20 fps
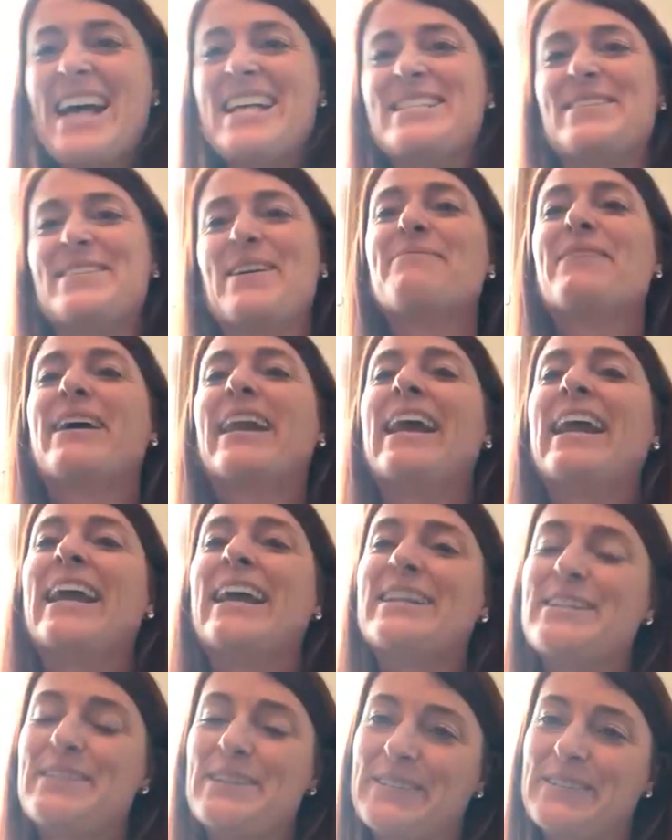so I'm going to
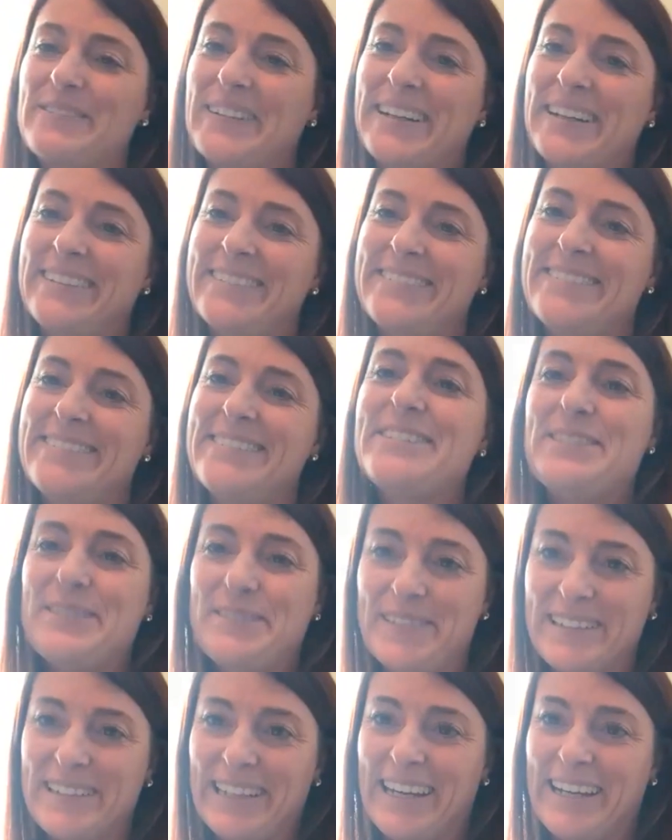hand it over to
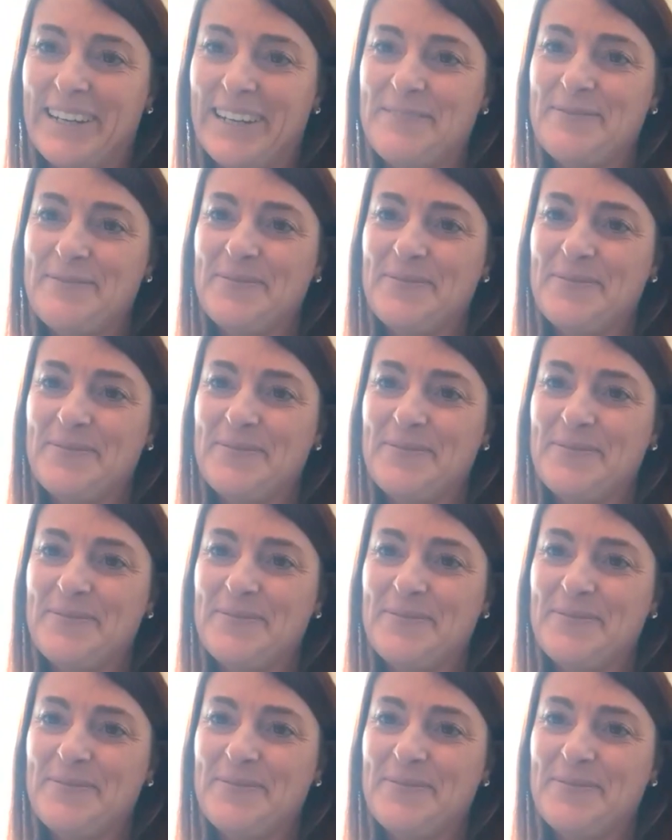Aaliyah.